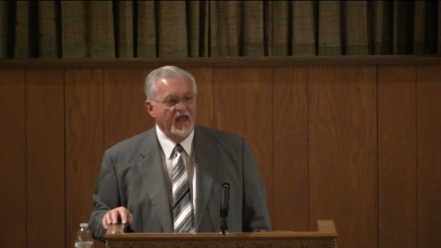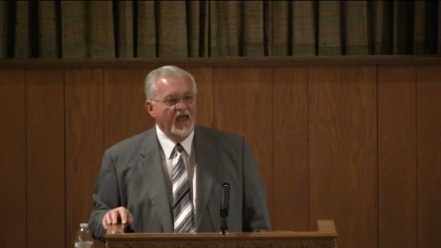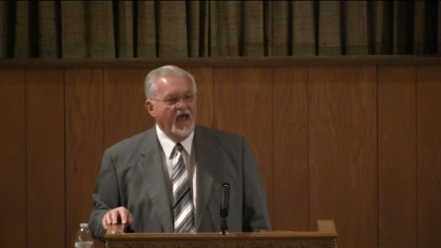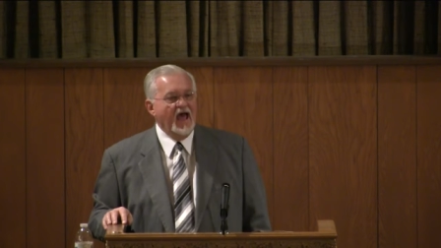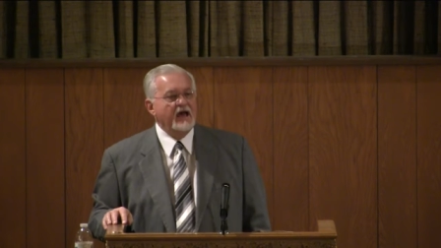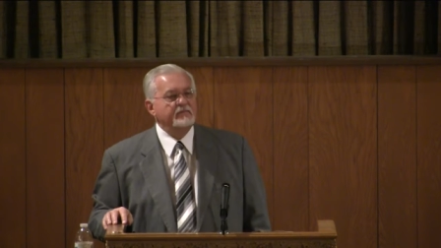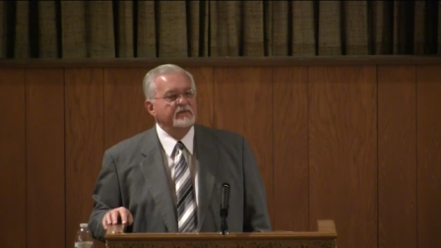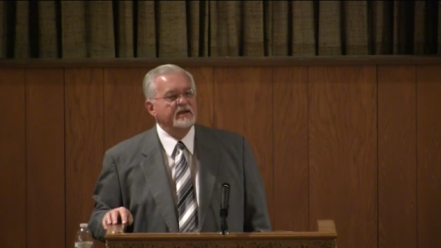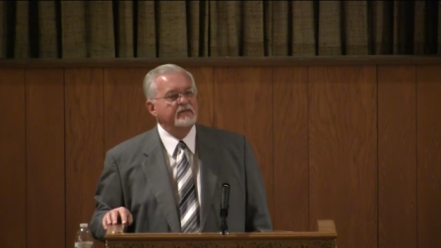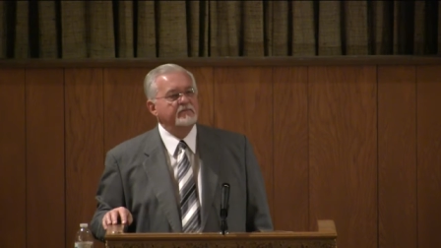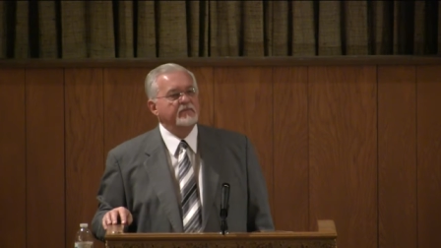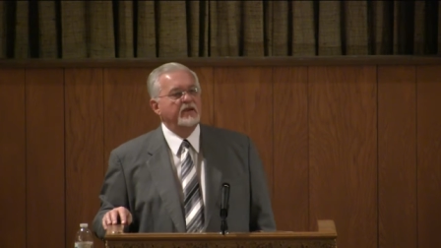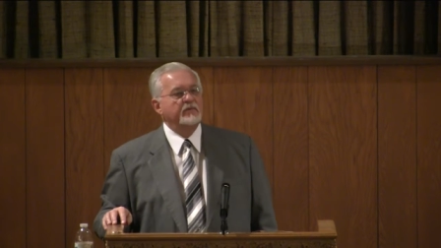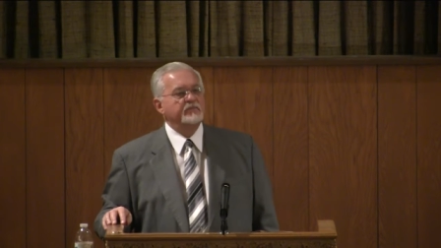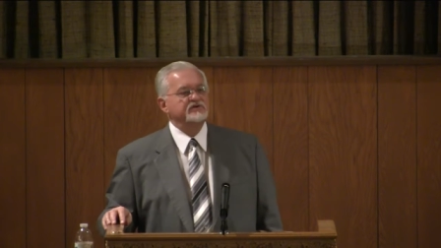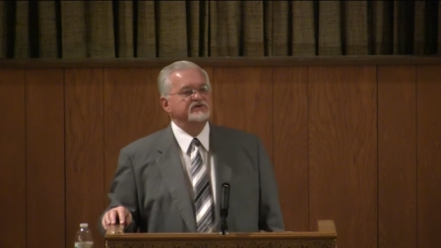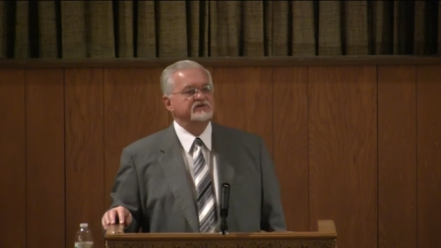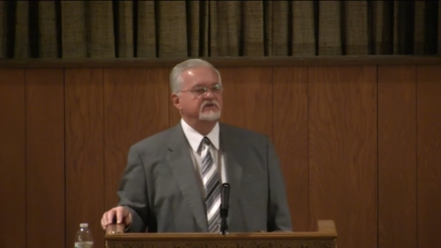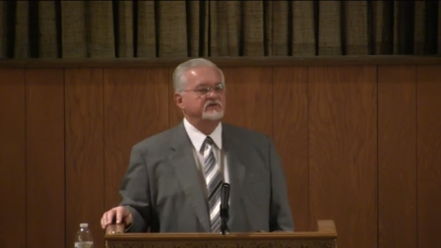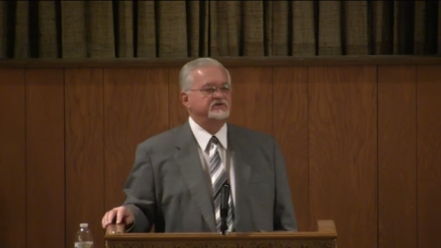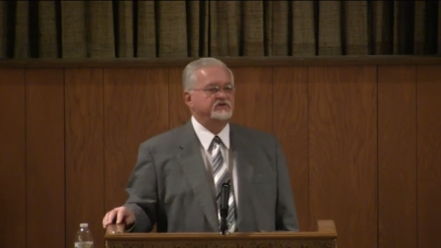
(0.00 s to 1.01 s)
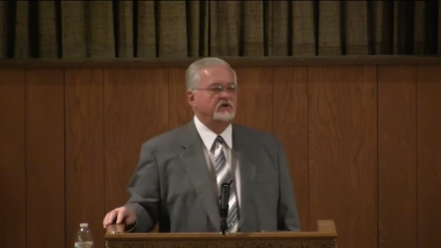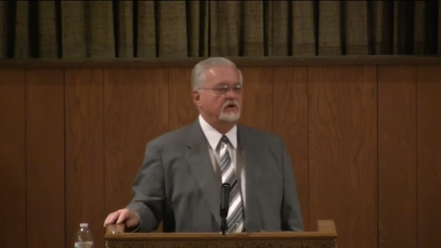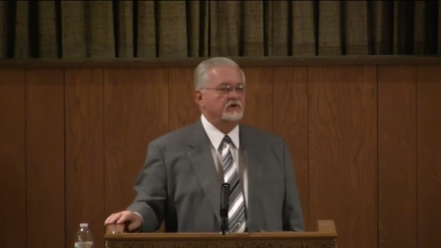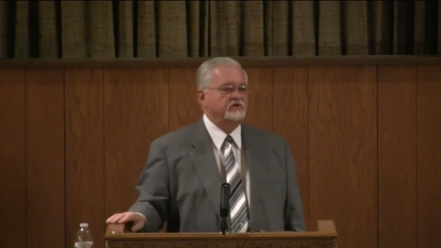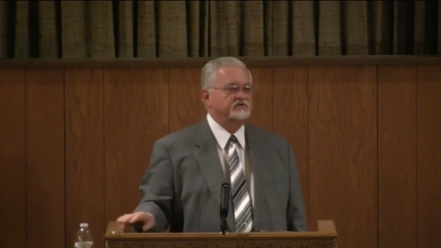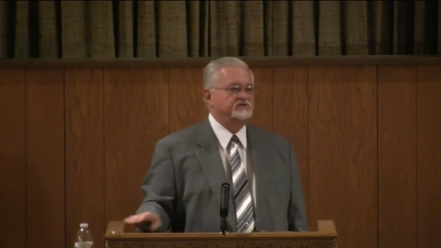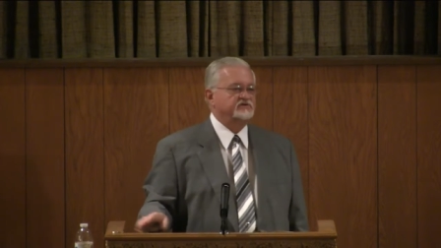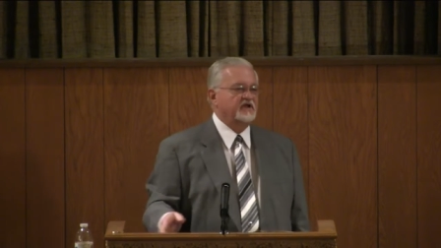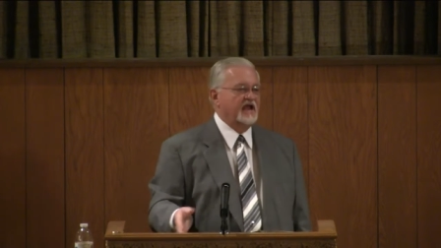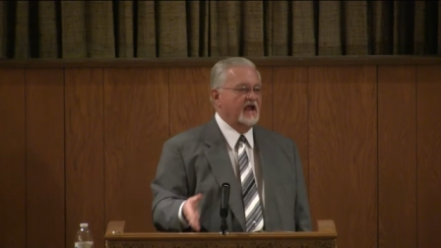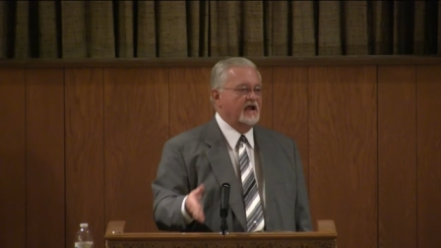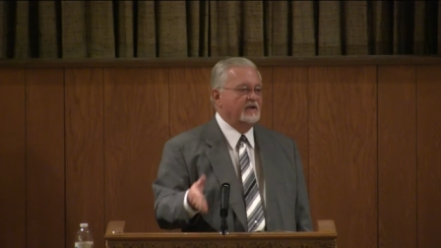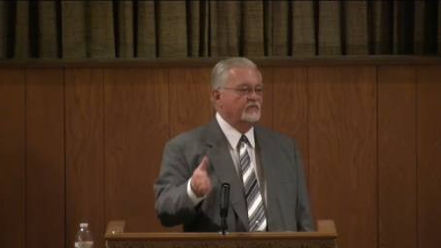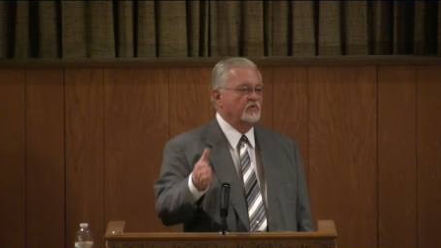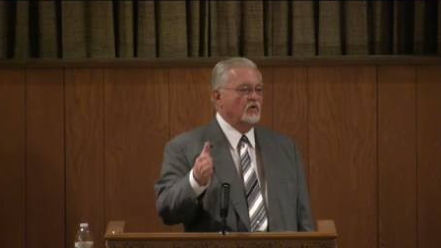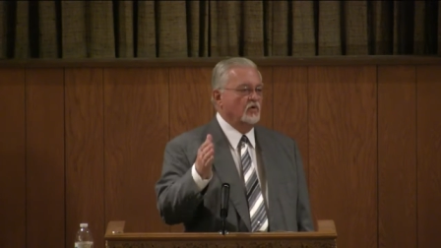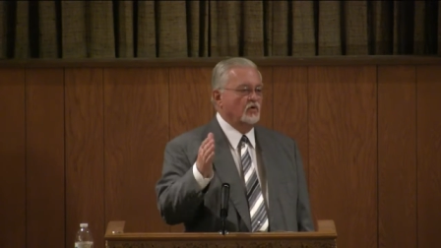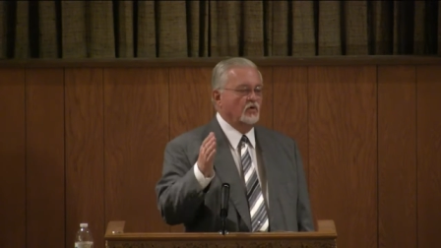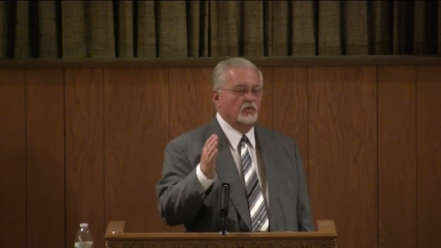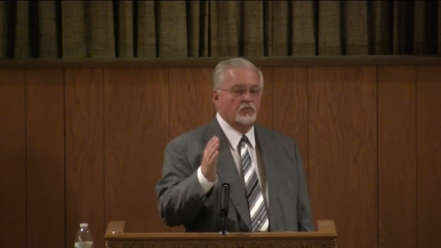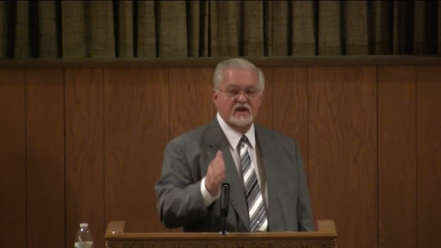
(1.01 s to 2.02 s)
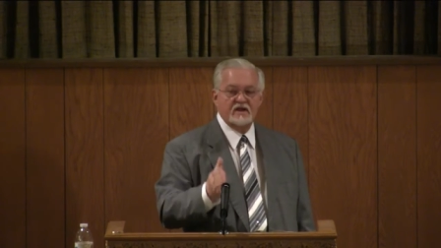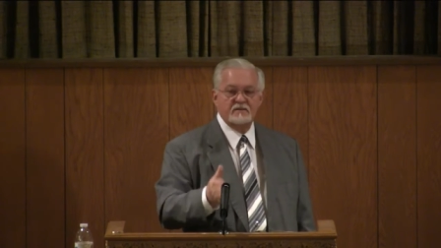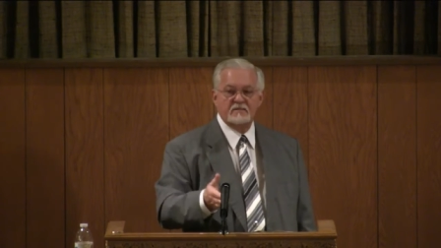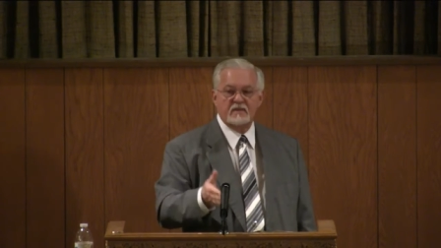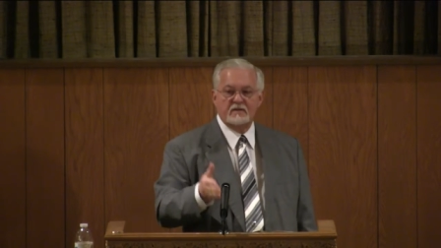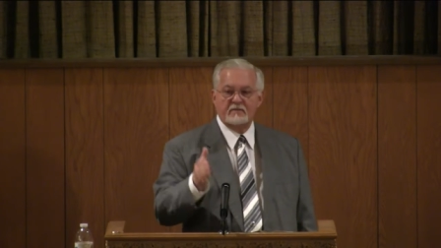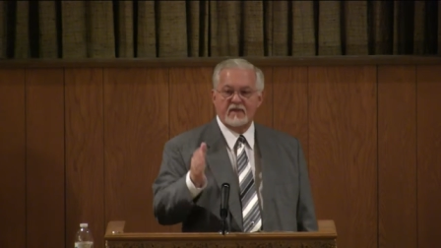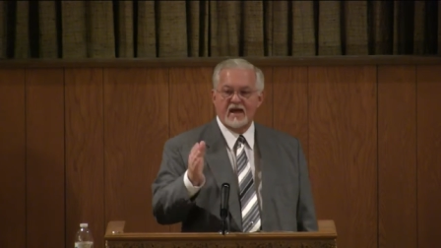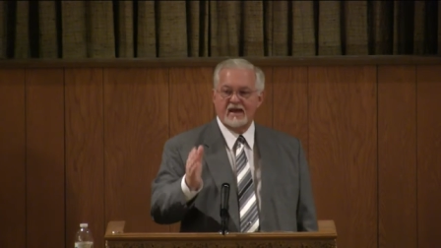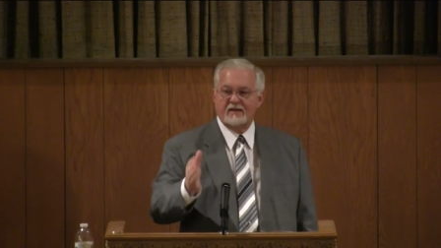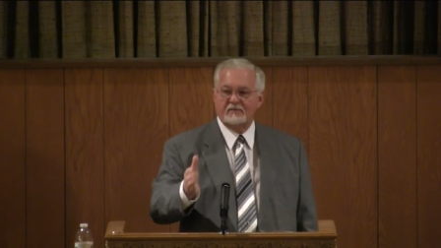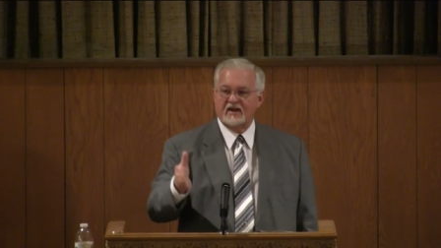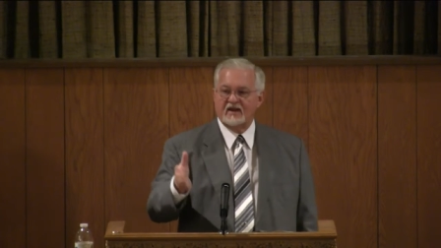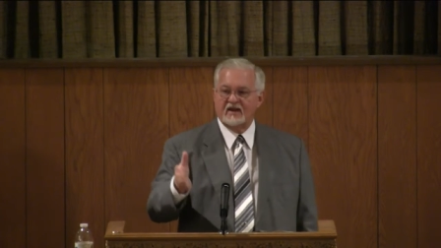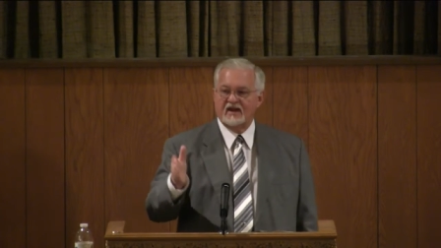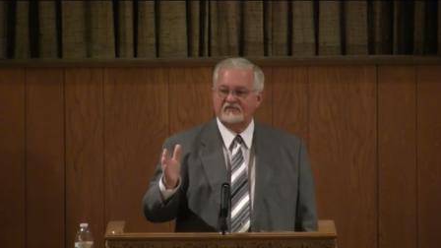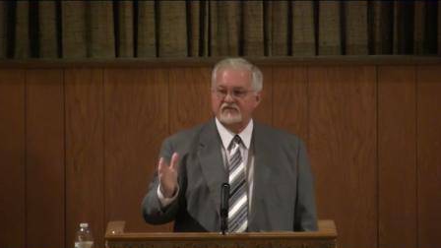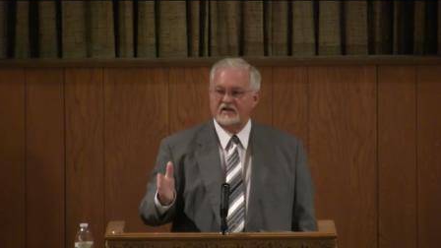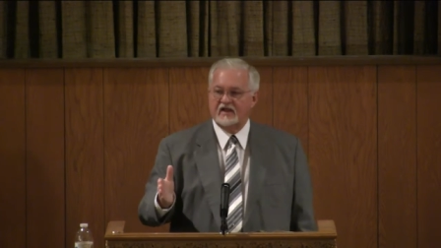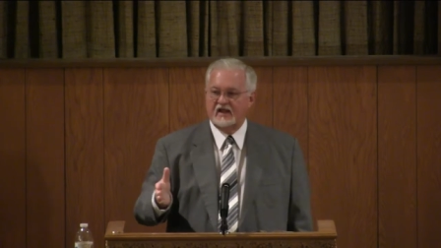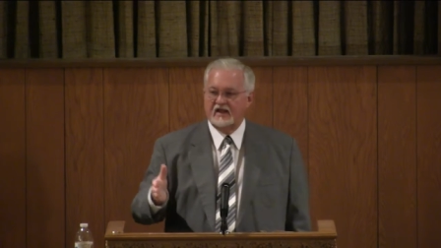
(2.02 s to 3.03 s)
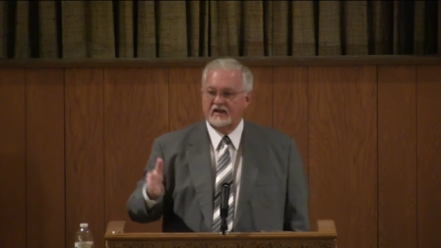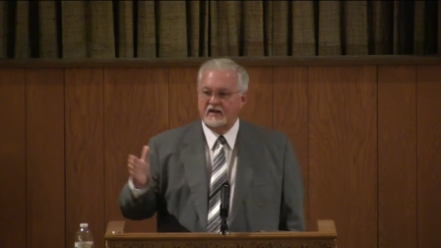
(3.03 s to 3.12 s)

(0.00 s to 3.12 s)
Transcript: How many members of the church say, I'm going to read my Bible every day